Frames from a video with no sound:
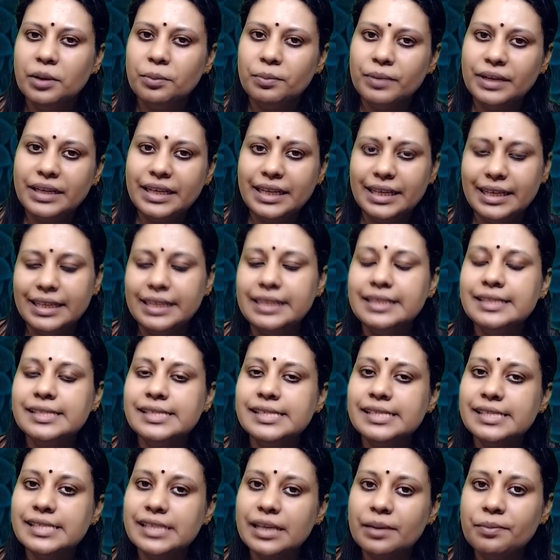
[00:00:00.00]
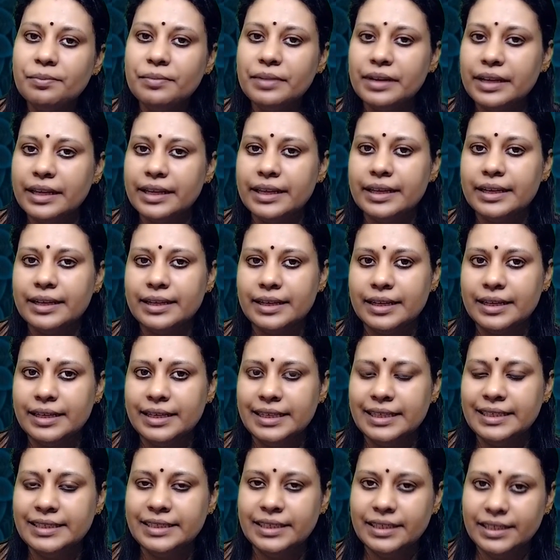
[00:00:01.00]
But in some rare
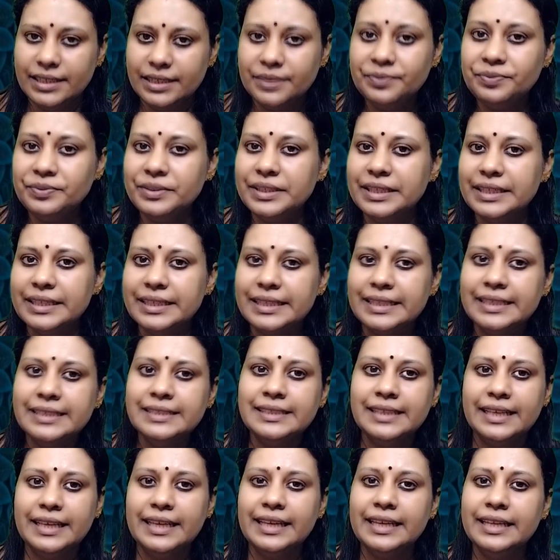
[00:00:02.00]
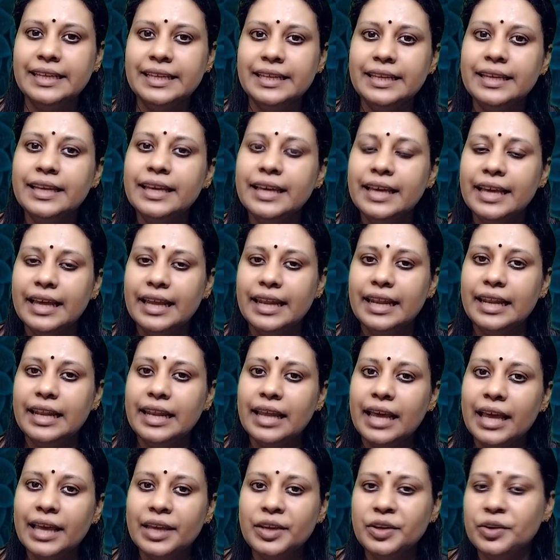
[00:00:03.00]
condition, if there is any
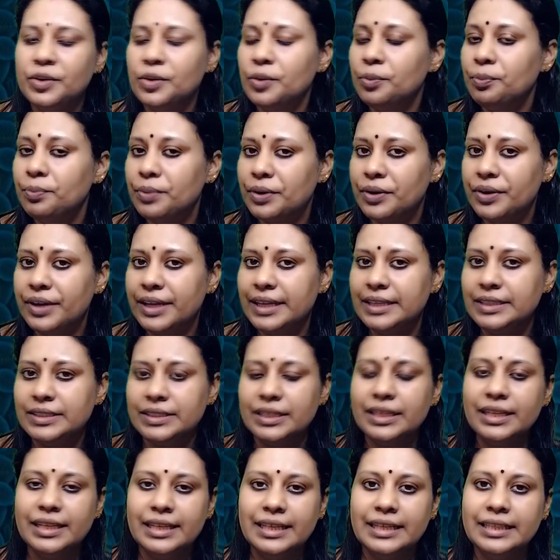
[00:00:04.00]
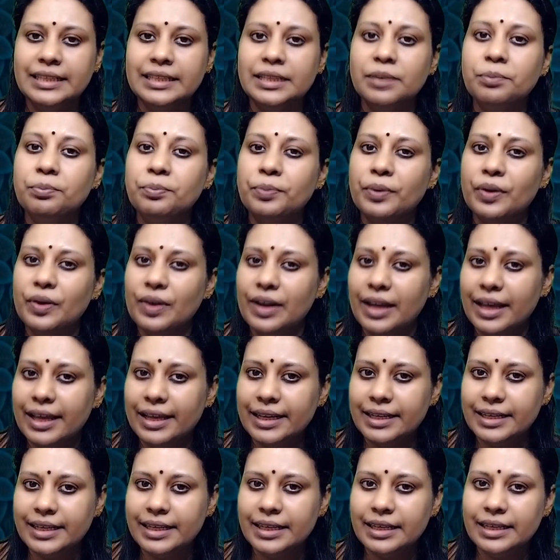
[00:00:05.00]
lack of production in the
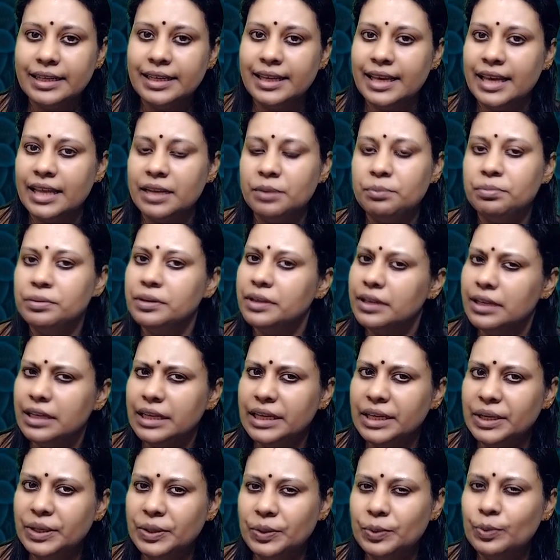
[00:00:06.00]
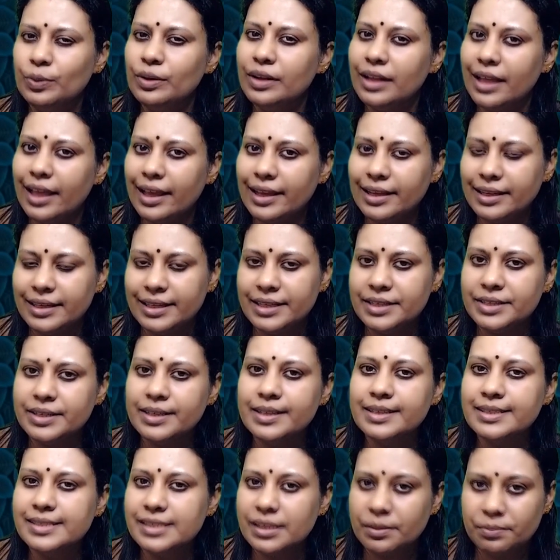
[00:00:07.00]
prolactin, can be lead to
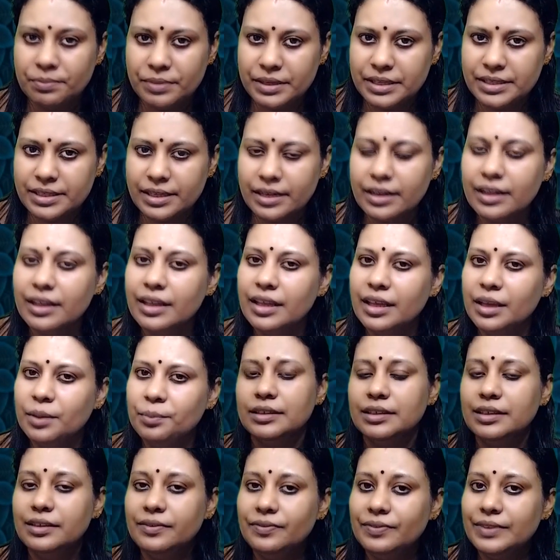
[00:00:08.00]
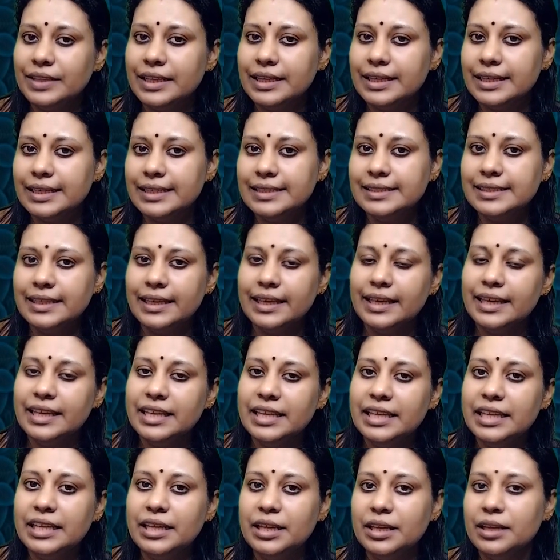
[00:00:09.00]
lactation suppression. if there is
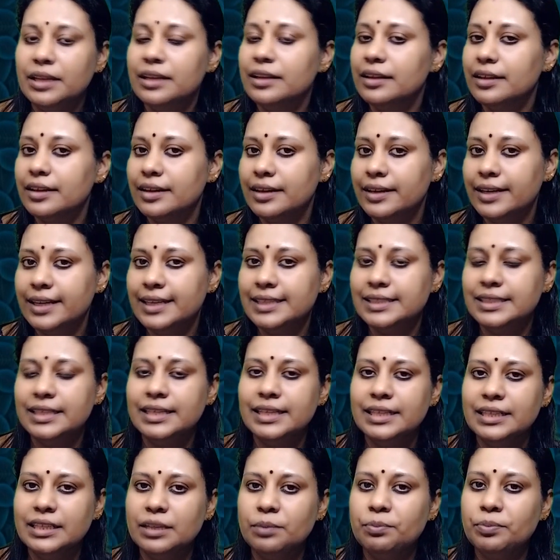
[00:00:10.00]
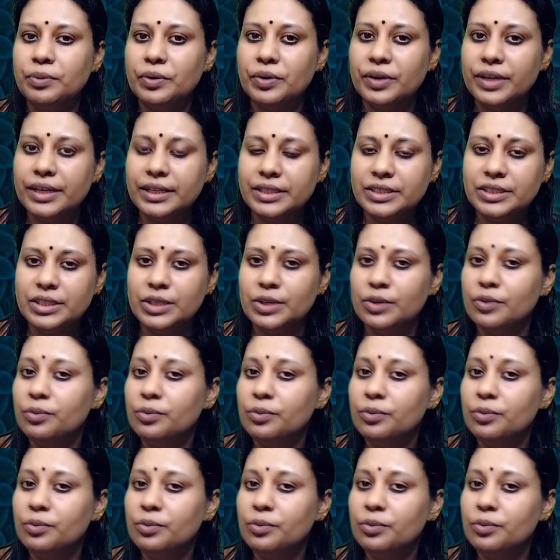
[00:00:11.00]
any reduction in the production